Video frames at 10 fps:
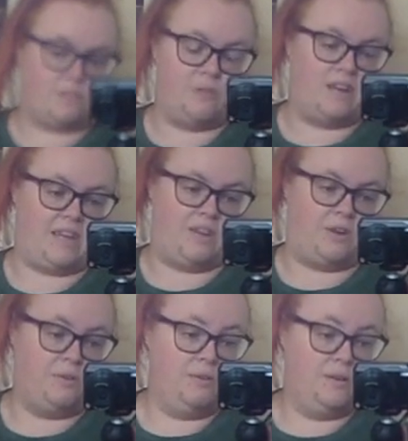quality
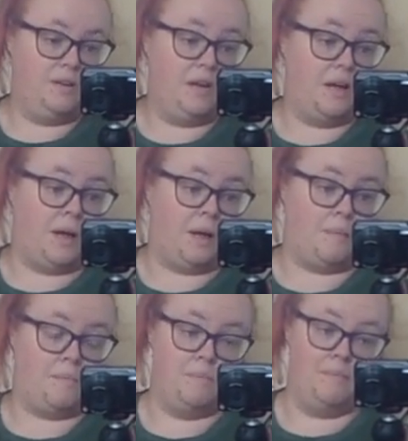though.
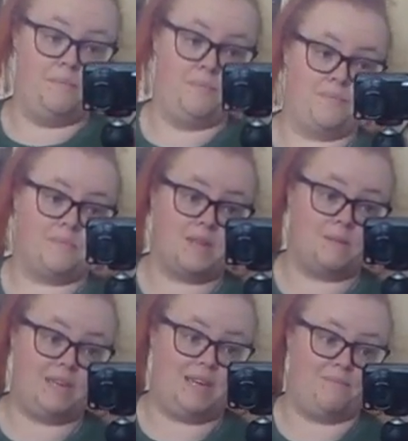
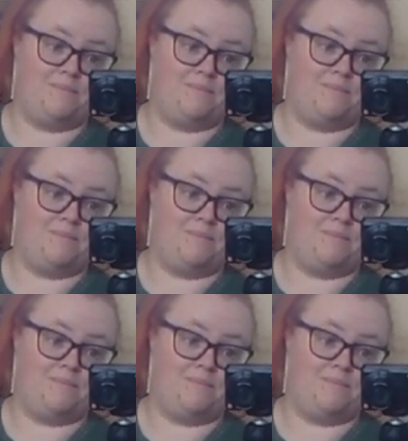But yeah.